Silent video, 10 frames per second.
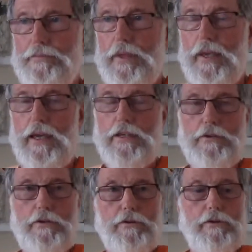In case
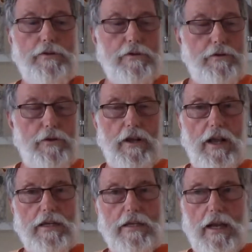you don't know the story,
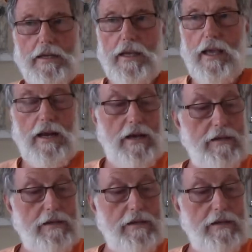I'll tell it again.